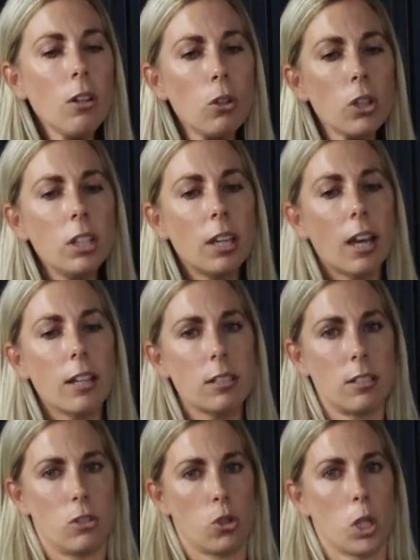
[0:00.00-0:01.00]
looking at
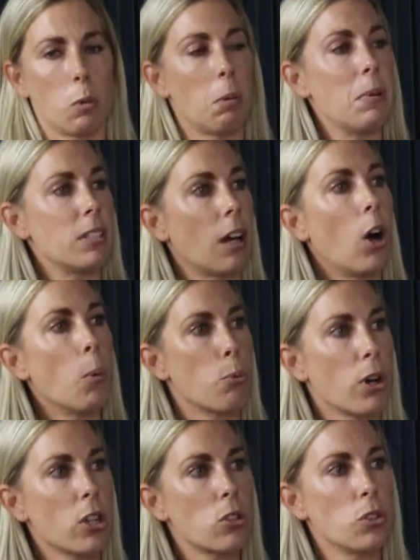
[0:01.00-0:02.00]
ensuring that we meet our
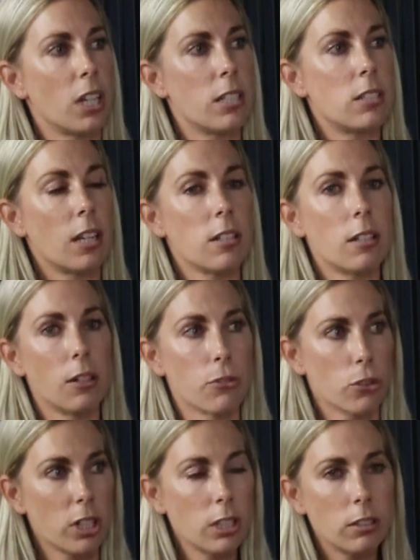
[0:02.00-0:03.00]
operational day-to-day
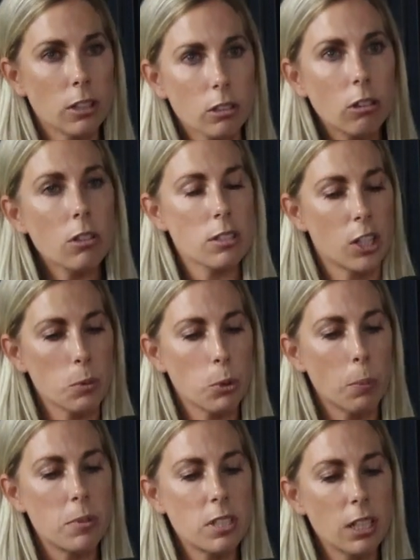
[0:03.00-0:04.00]
delivery across land and
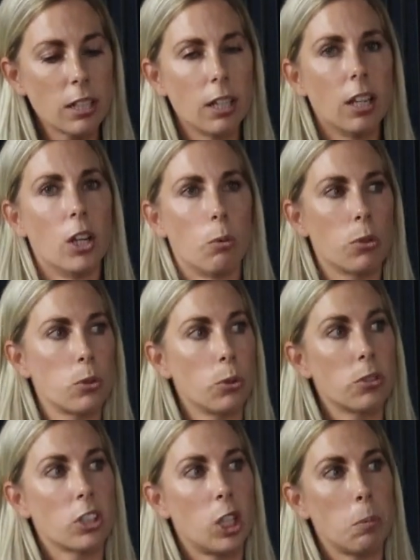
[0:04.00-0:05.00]
property, whilst
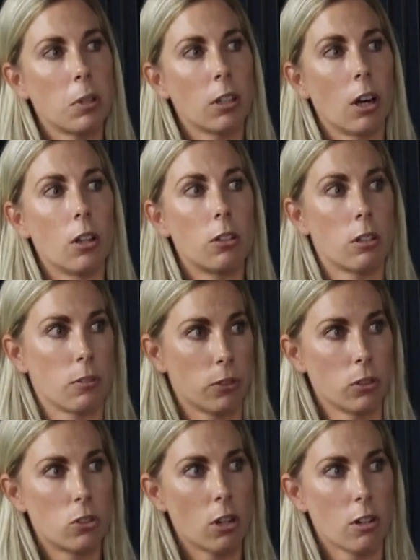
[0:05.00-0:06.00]
also keeping an eye on to the
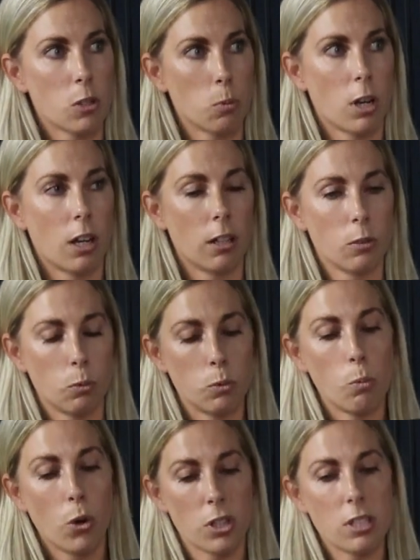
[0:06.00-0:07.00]
future as well.
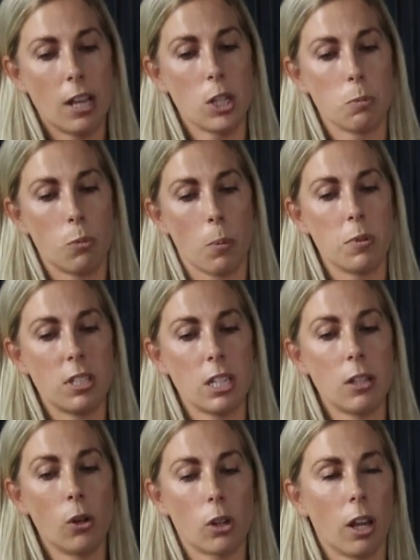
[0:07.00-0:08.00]
What does land and
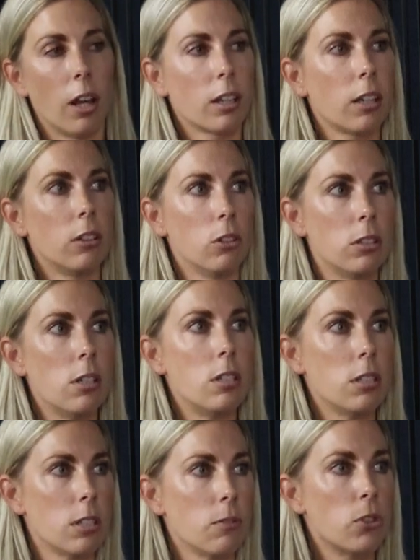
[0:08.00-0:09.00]
property look like in
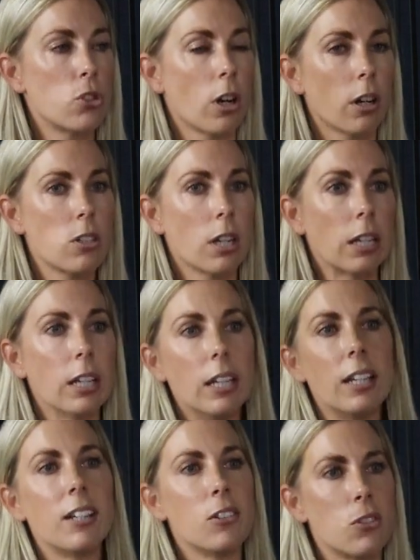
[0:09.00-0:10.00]
utilities and infrastructure
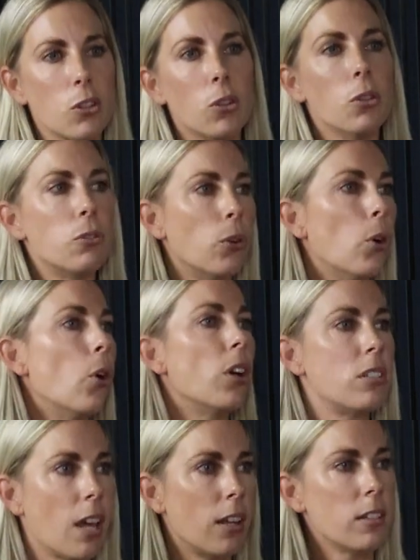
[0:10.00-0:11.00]
in 2,
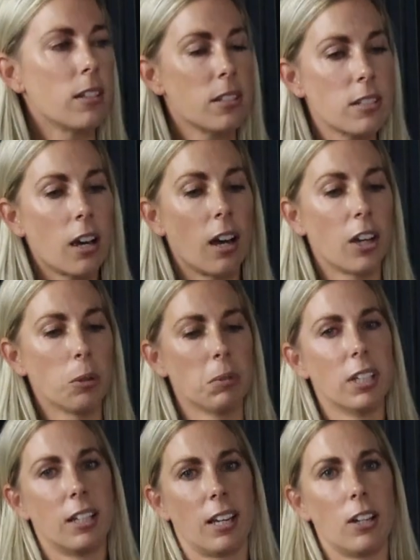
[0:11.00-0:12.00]
4, 10 years'
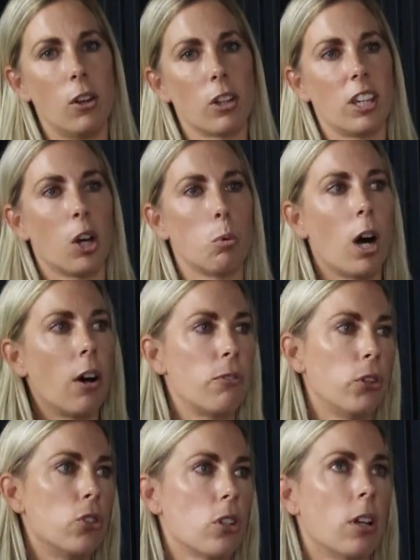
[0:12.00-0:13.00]
time, and looking at what our
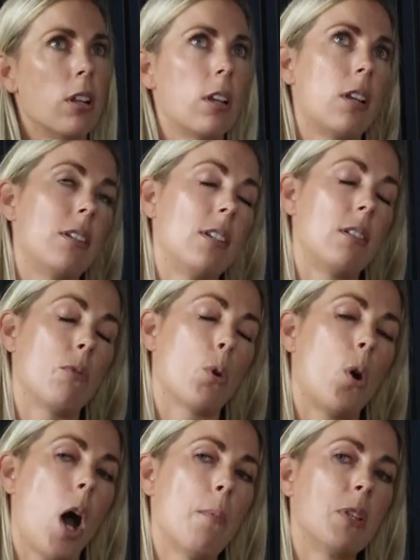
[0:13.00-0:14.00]
future
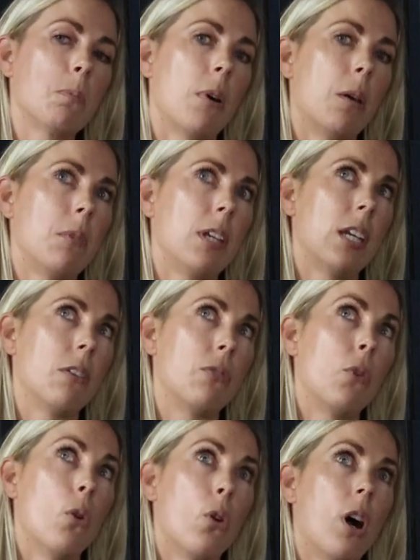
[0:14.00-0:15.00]
requirements might be
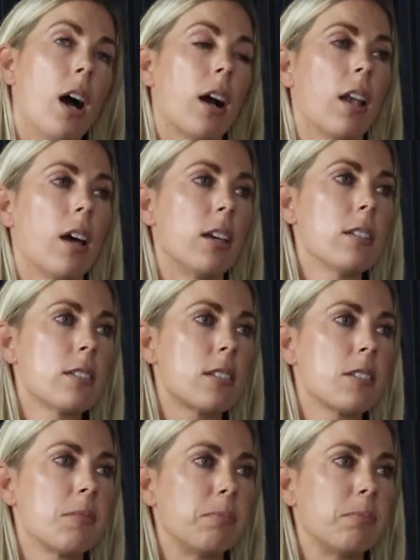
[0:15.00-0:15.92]
for our clients.